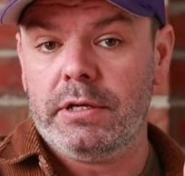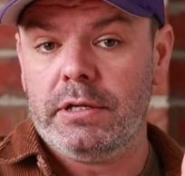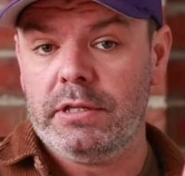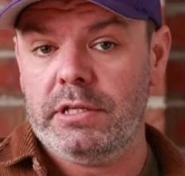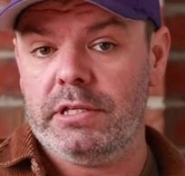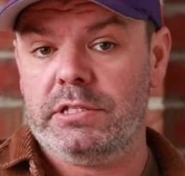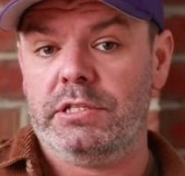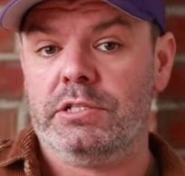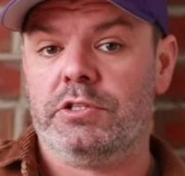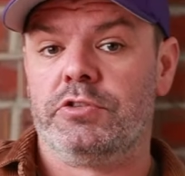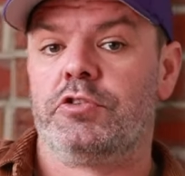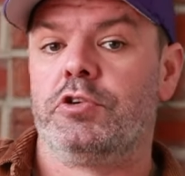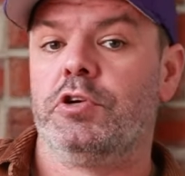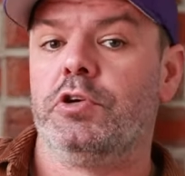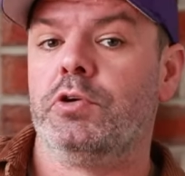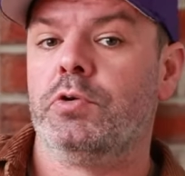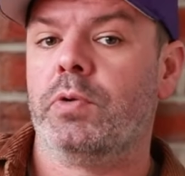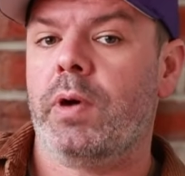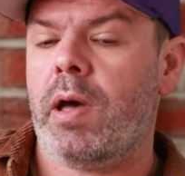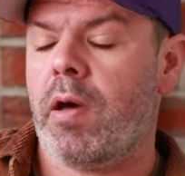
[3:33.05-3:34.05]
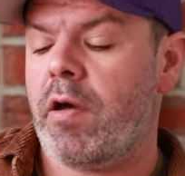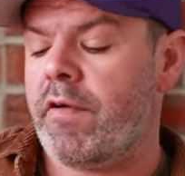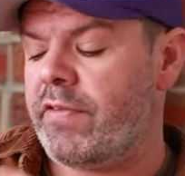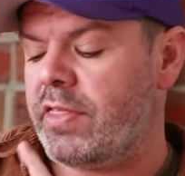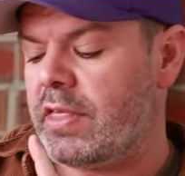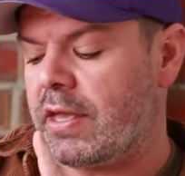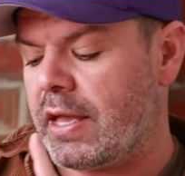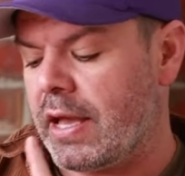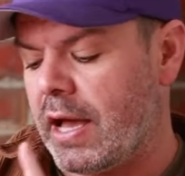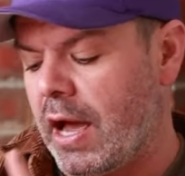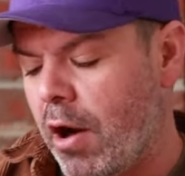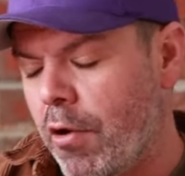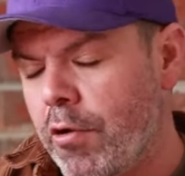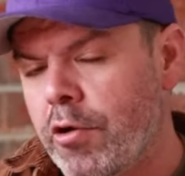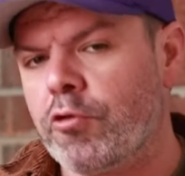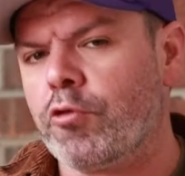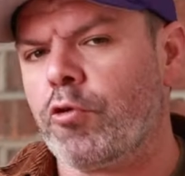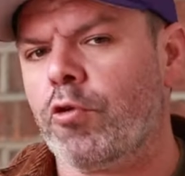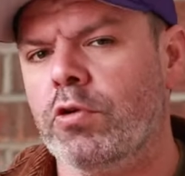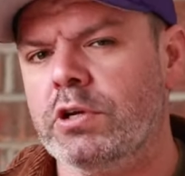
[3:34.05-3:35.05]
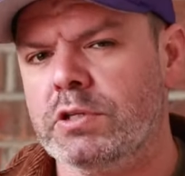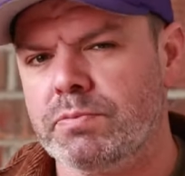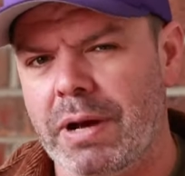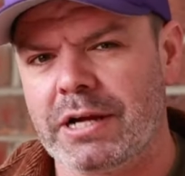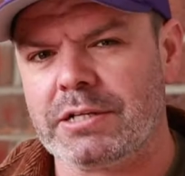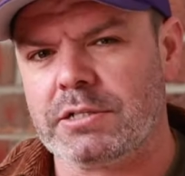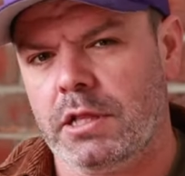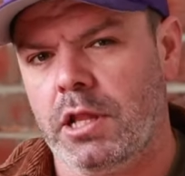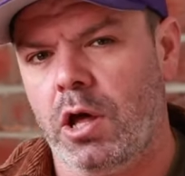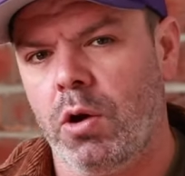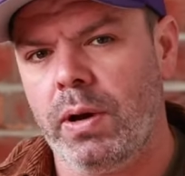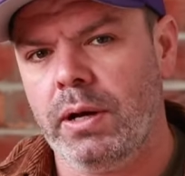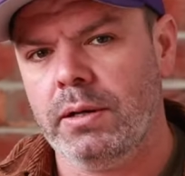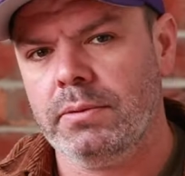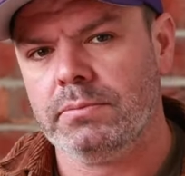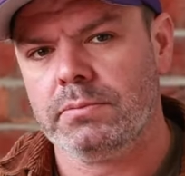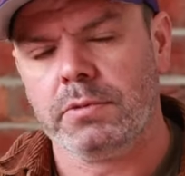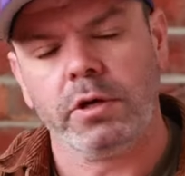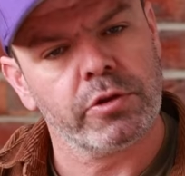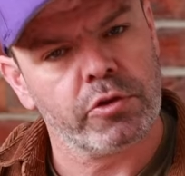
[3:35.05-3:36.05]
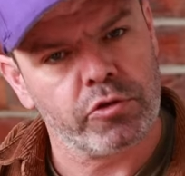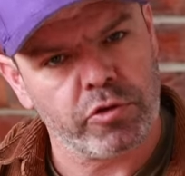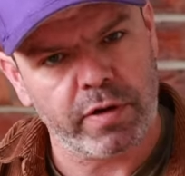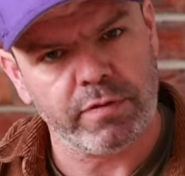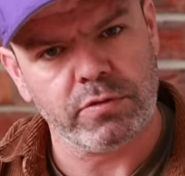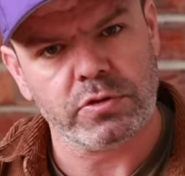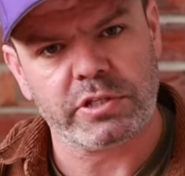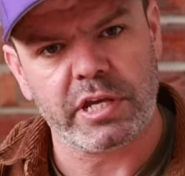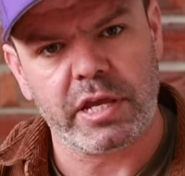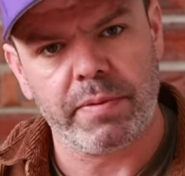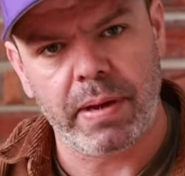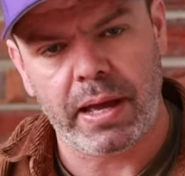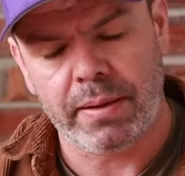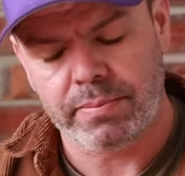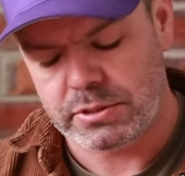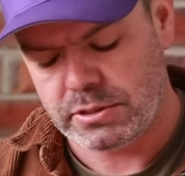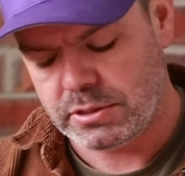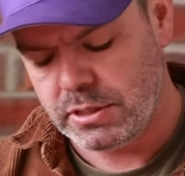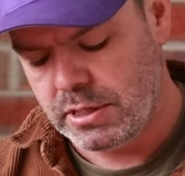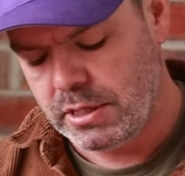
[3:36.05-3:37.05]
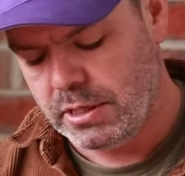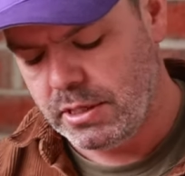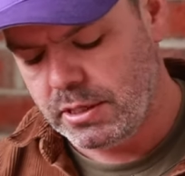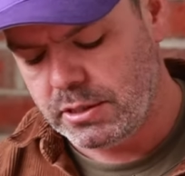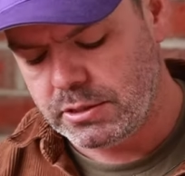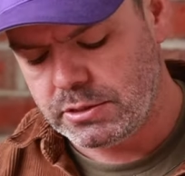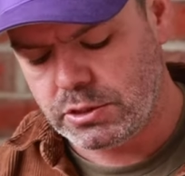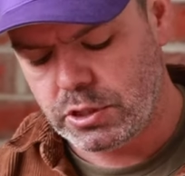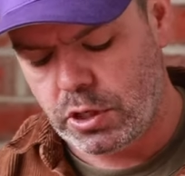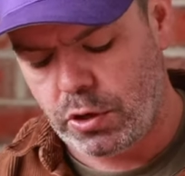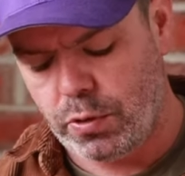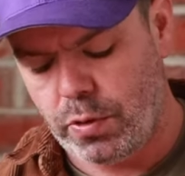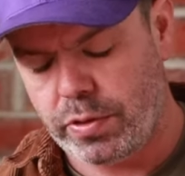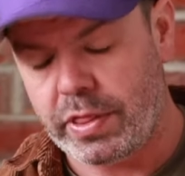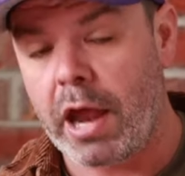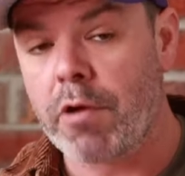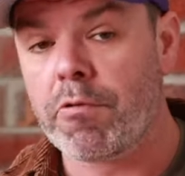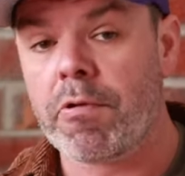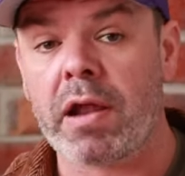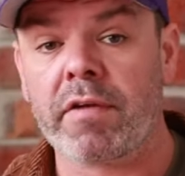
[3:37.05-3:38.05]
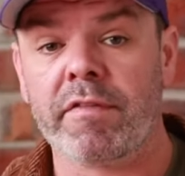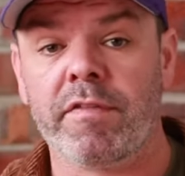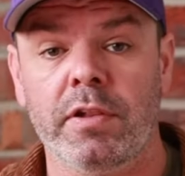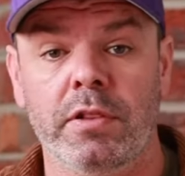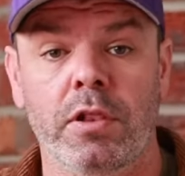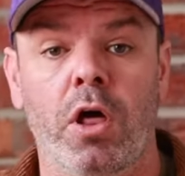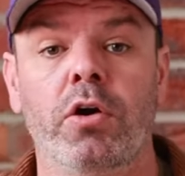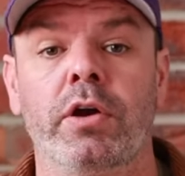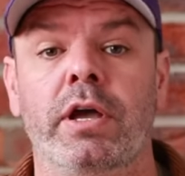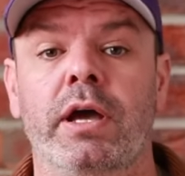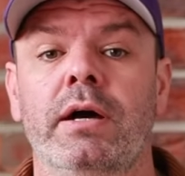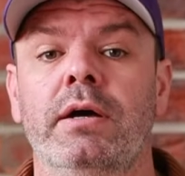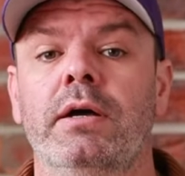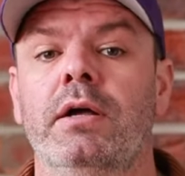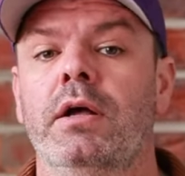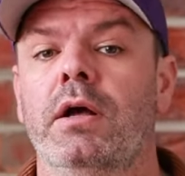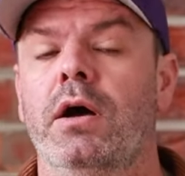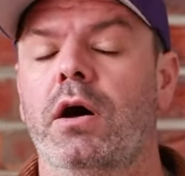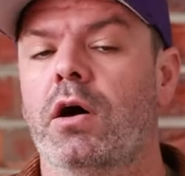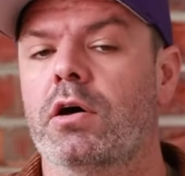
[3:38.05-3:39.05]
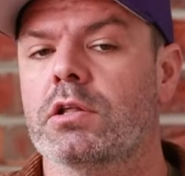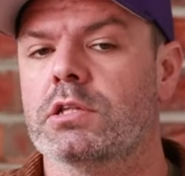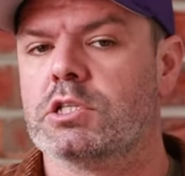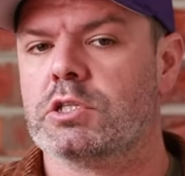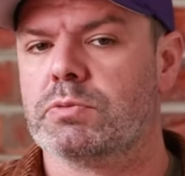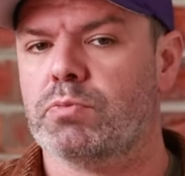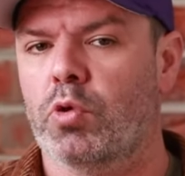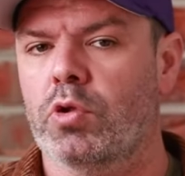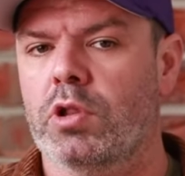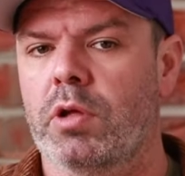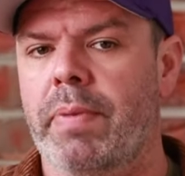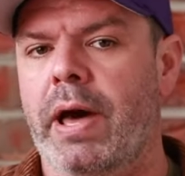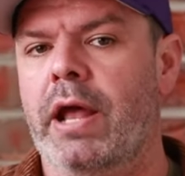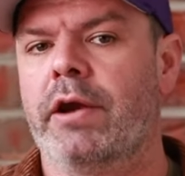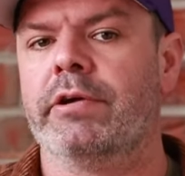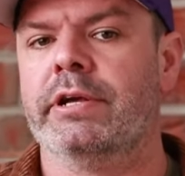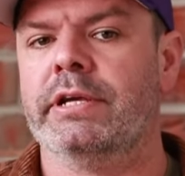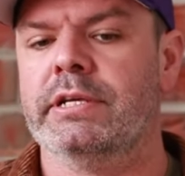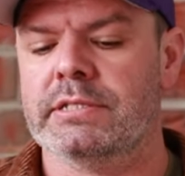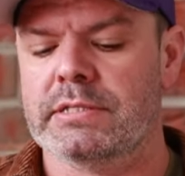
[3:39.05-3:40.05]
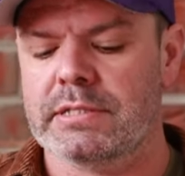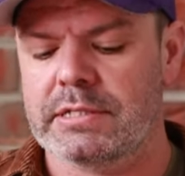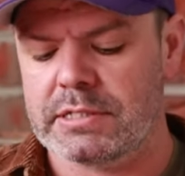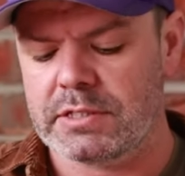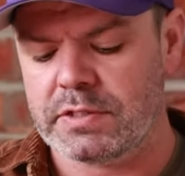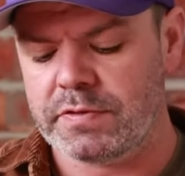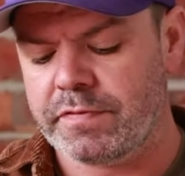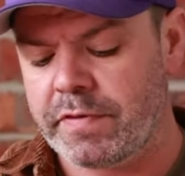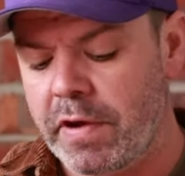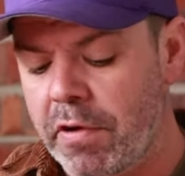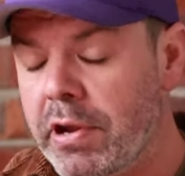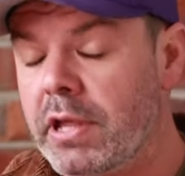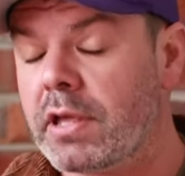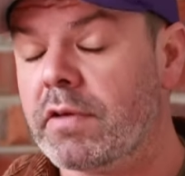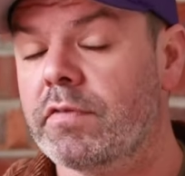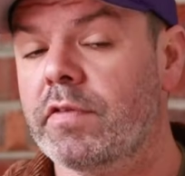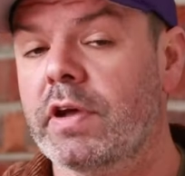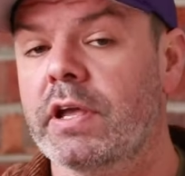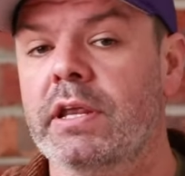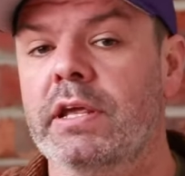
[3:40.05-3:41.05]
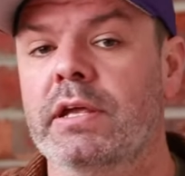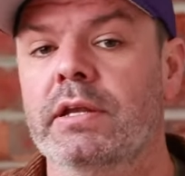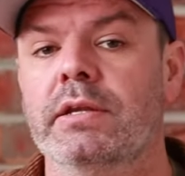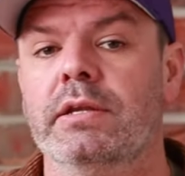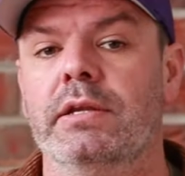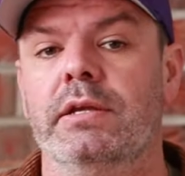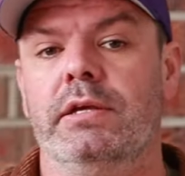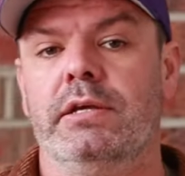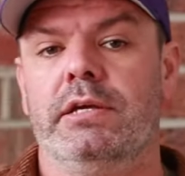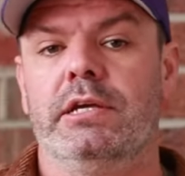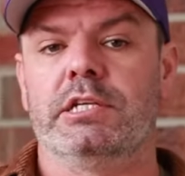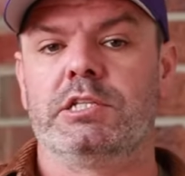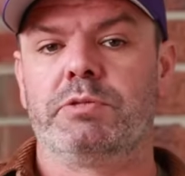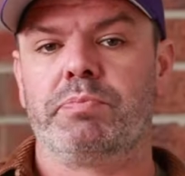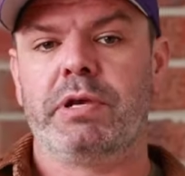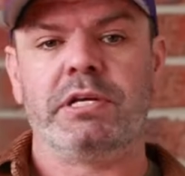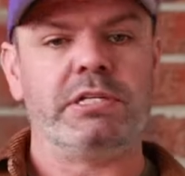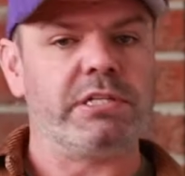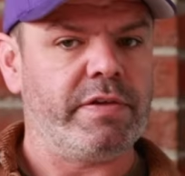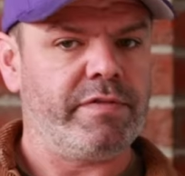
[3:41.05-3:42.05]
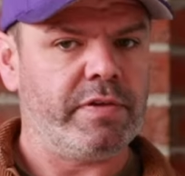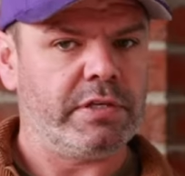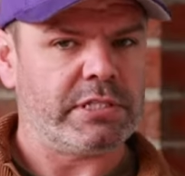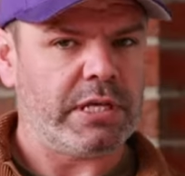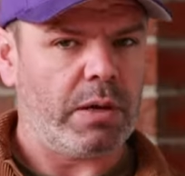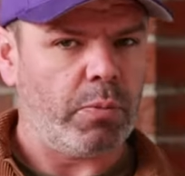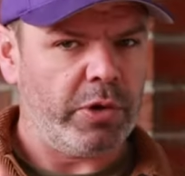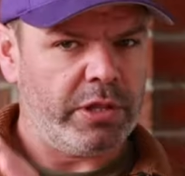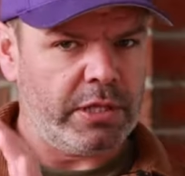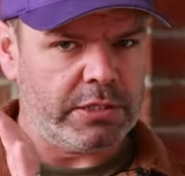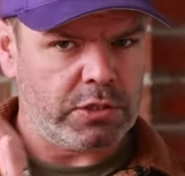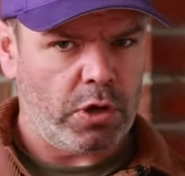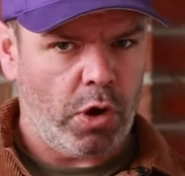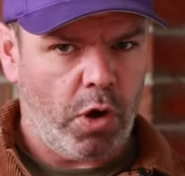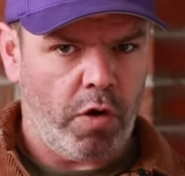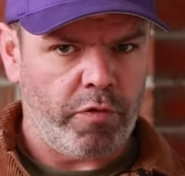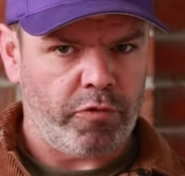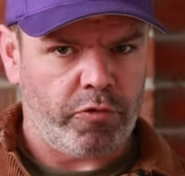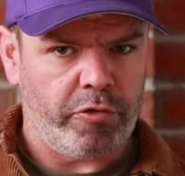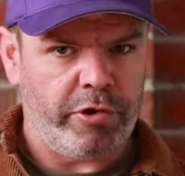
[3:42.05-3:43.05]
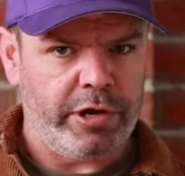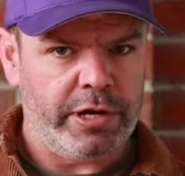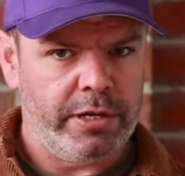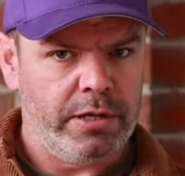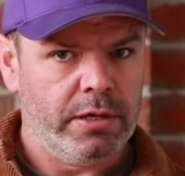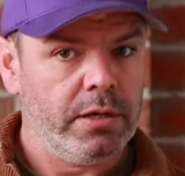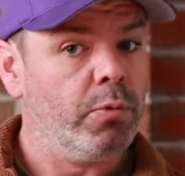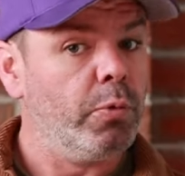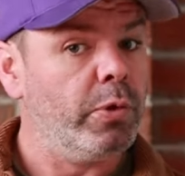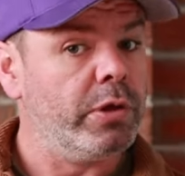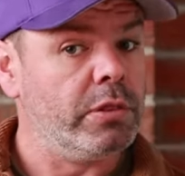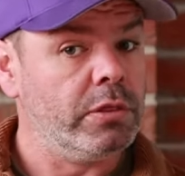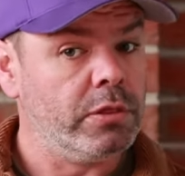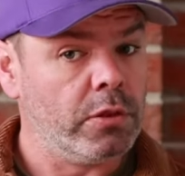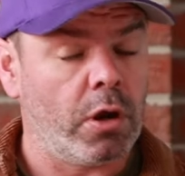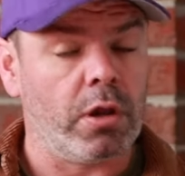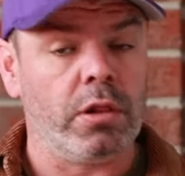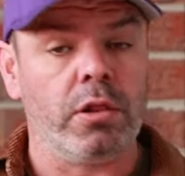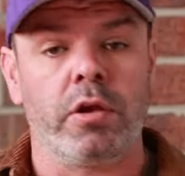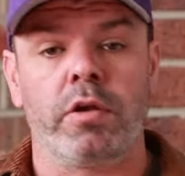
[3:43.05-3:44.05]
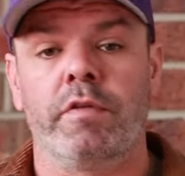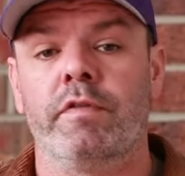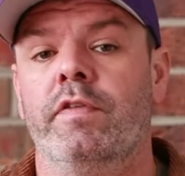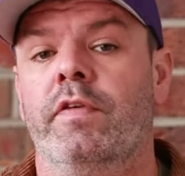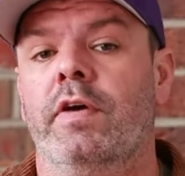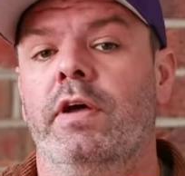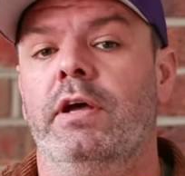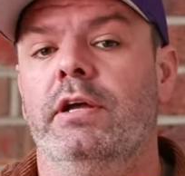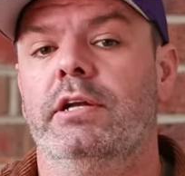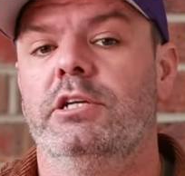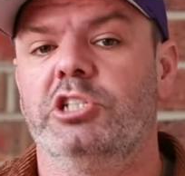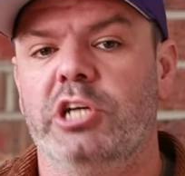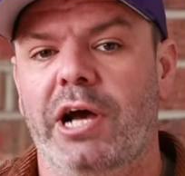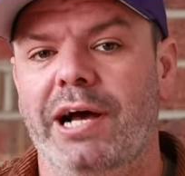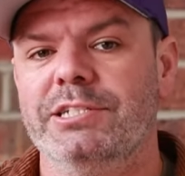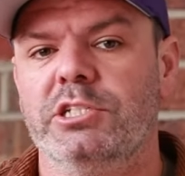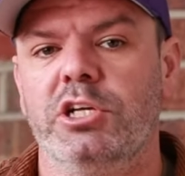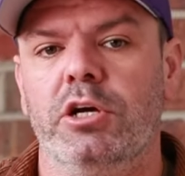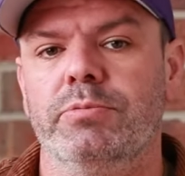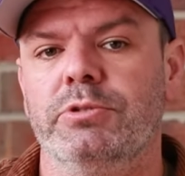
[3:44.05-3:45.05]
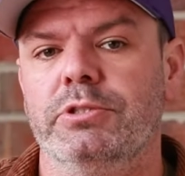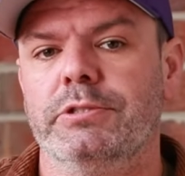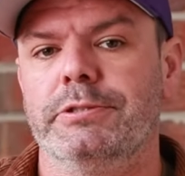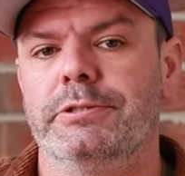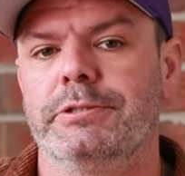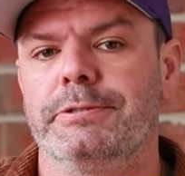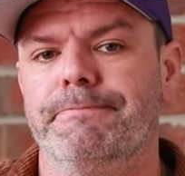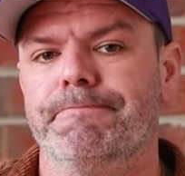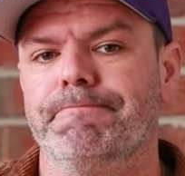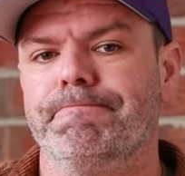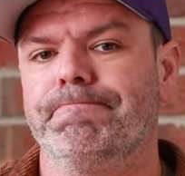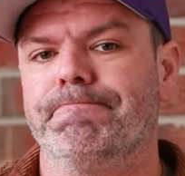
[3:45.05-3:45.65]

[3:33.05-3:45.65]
This is true. However, the current draw is much lower on the travel CPAPs, so they run for longer on smaller batteries. And this is very convenient, especially if you're somewhere that's off-grid with not a lot of charging options.